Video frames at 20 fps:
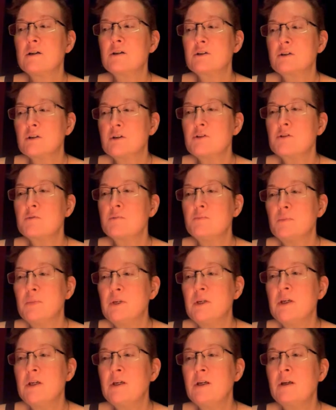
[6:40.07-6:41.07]
Just
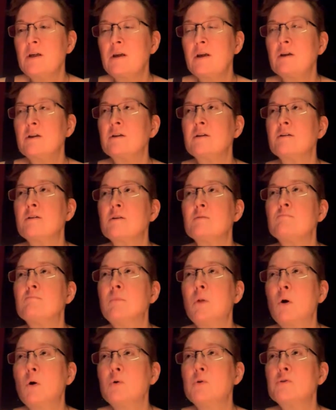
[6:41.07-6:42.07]
be in the
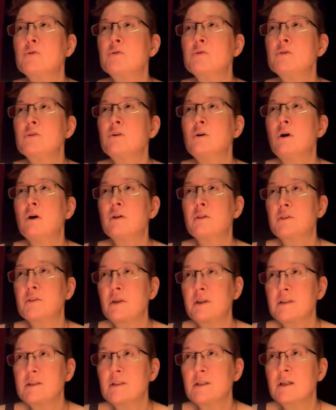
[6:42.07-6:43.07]
most
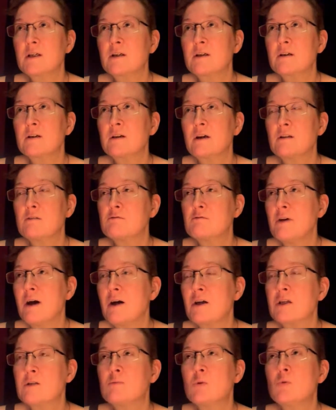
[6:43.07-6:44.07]
authentic and
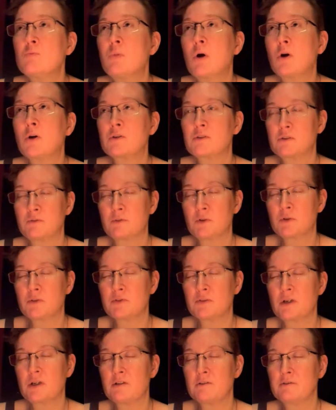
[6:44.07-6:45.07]
valuable parts of
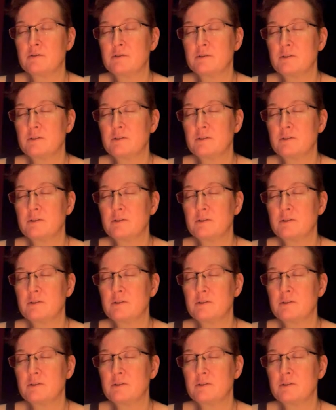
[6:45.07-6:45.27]
yourself.